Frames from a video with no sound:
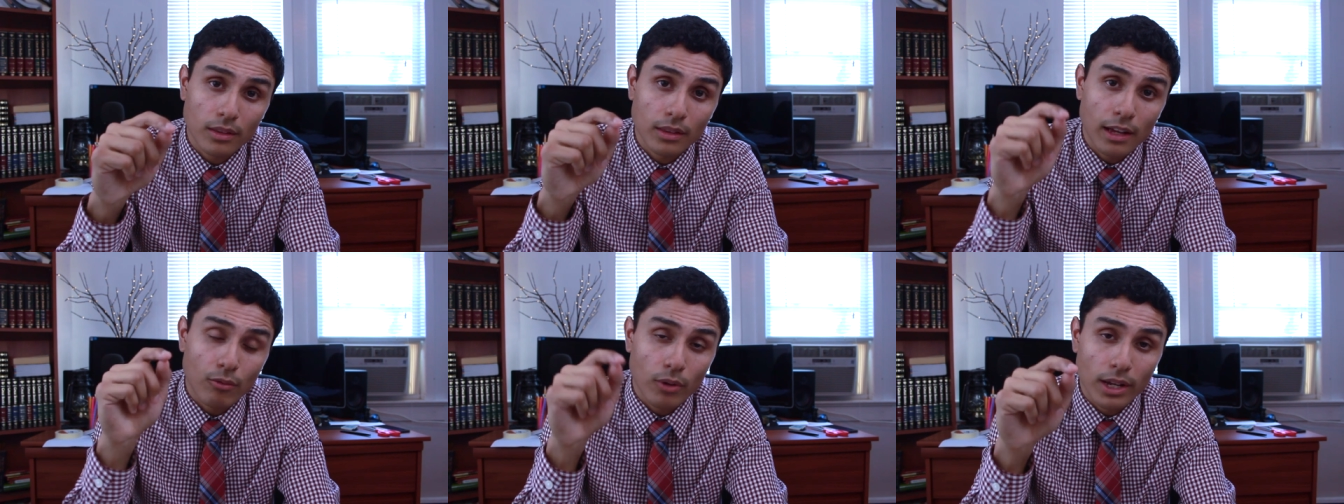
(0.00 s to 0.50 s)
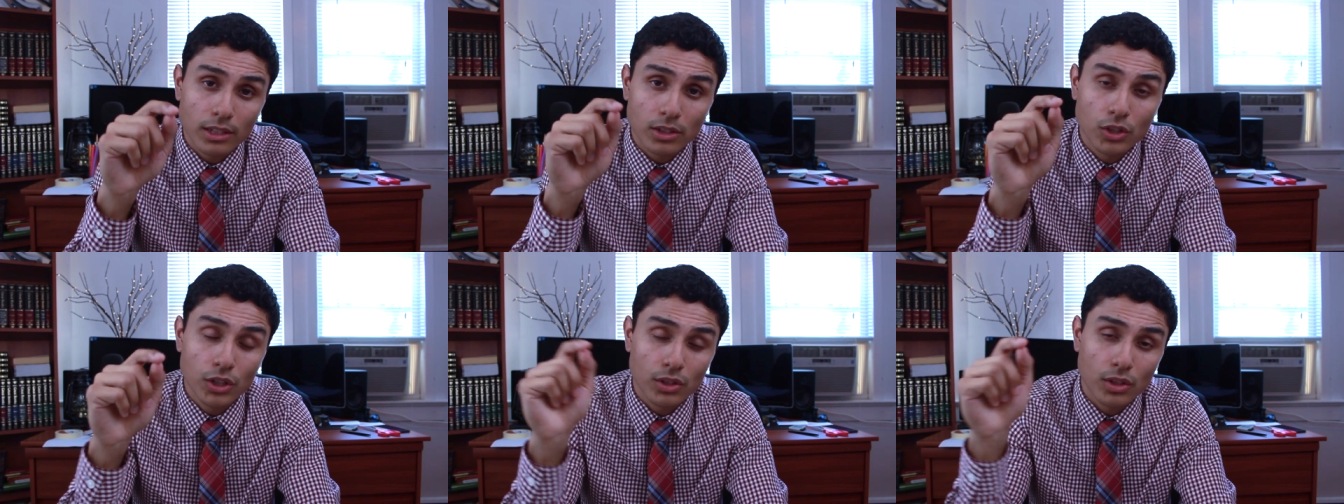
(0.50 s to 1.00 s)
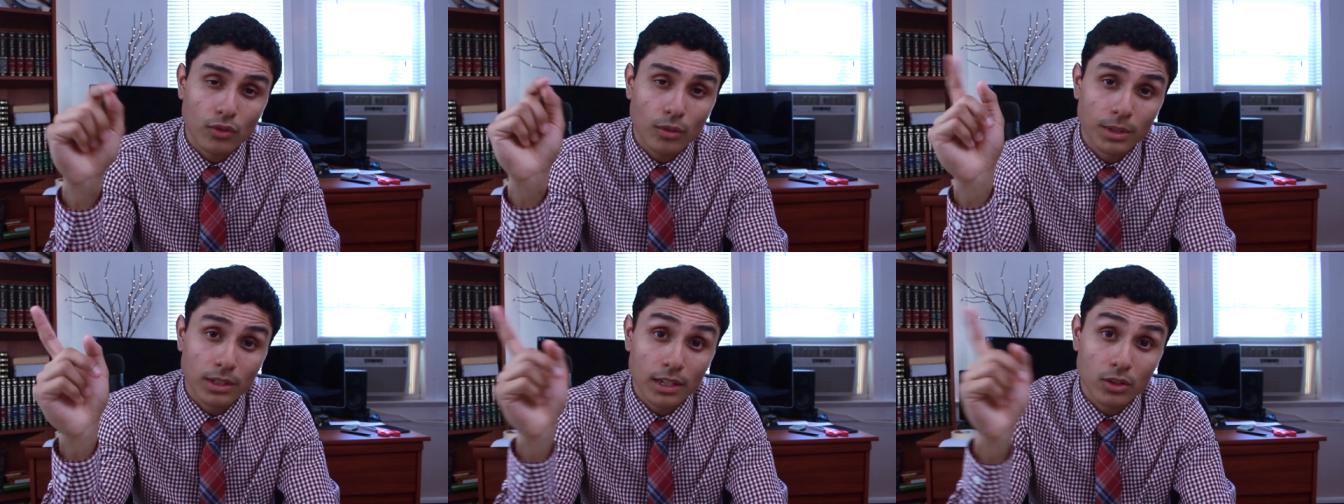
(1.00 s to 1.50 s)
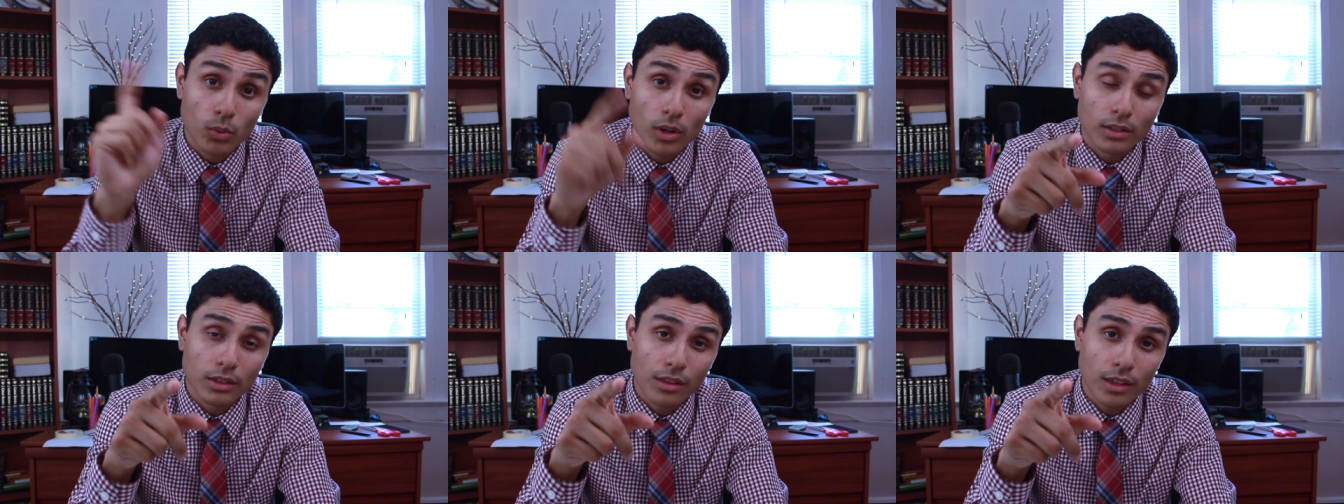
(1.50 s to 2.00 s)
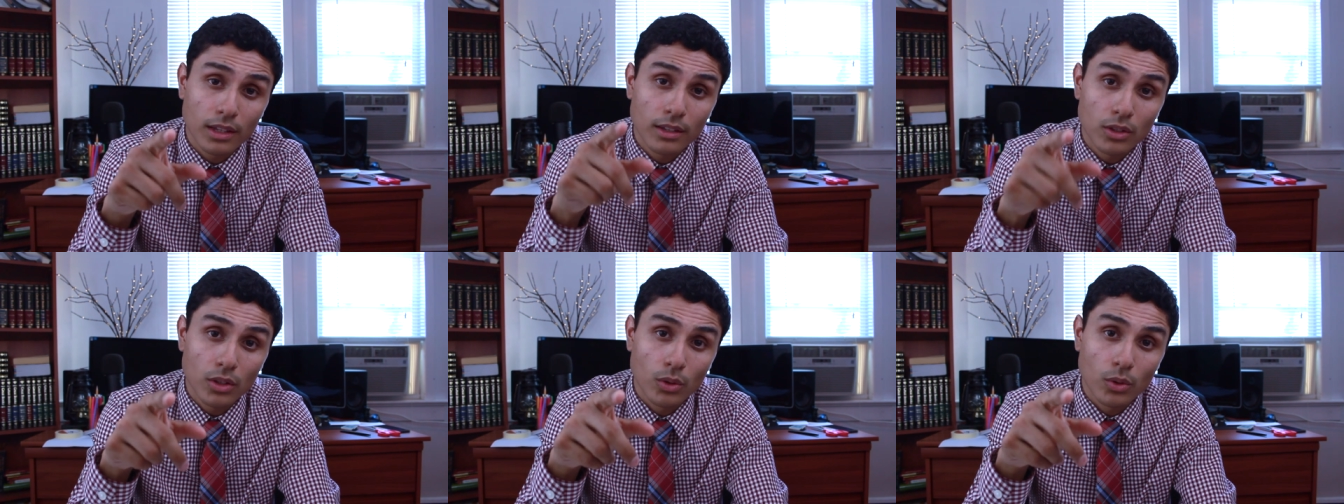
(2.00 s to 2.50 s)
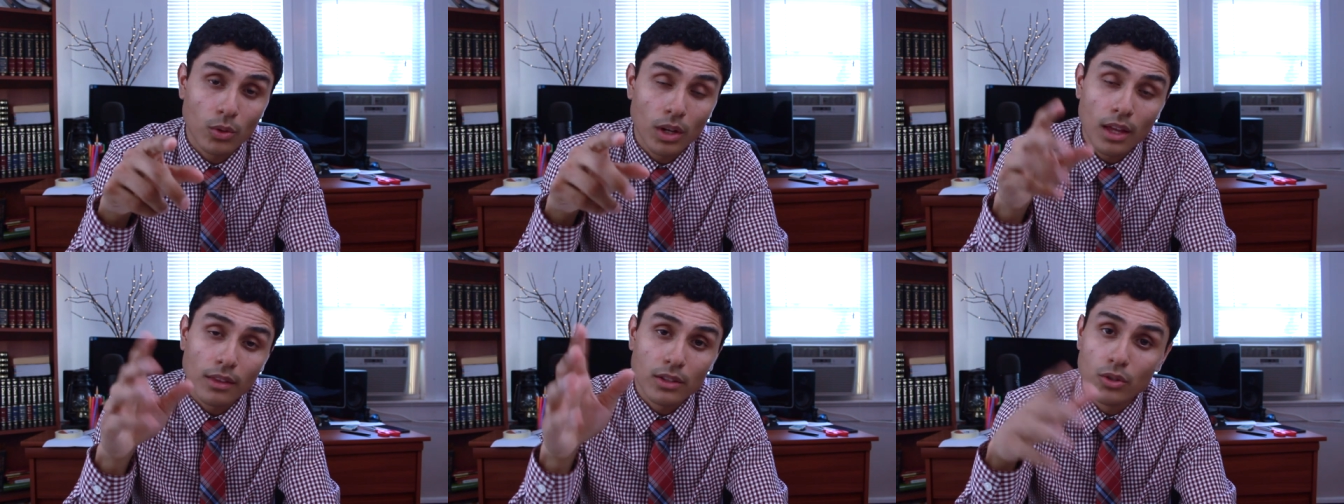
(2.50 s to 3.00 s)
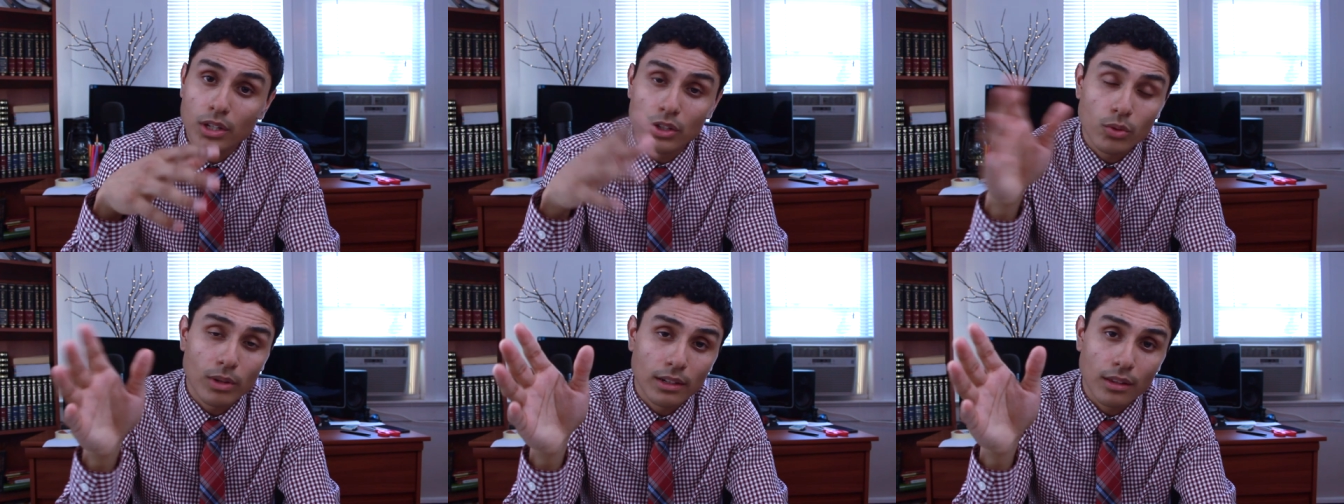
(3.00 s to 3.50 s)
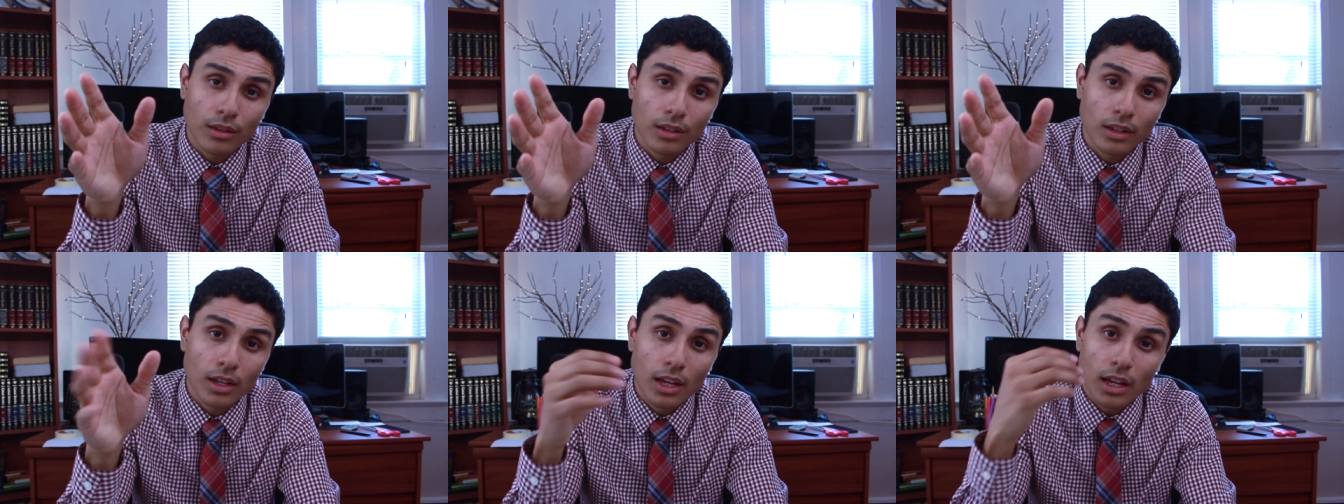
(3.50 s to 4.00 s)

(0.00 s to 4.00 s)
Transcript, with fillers: that raised Jesus from the dead dwelleth in you, then you can do anything.